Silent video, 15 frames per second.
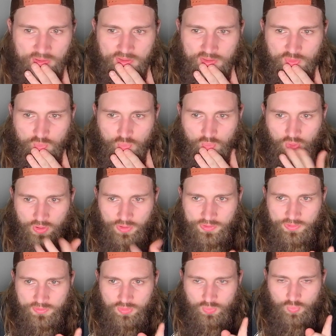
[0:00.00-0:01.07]
he won
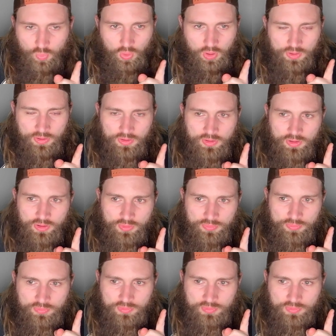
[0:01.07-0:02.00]
1-0.